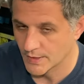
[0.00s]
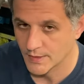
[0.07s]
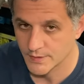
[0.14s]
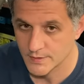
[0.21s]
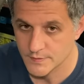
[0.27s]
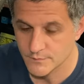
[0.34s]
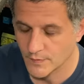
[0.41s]

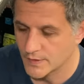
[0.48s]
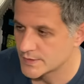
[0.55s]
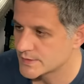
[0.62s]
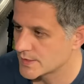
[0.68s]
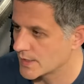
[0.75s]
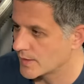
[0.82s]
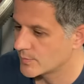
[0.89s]
And as far
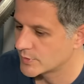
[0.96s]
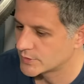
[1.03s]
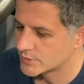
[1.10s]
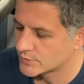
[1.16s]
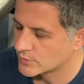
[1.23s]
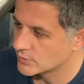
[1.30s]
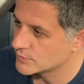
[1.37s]
as
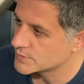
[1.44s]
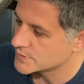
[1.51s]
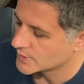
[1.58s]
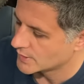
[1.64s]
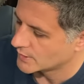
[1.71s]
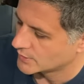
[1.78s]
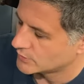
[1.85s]
diameter goes,
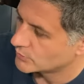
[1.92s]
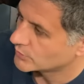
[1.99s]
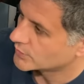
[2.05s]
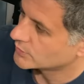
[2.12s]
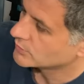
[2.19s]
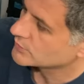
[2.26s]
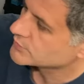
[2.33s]
you
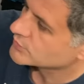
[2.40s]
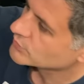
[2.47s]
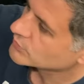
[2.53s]
can also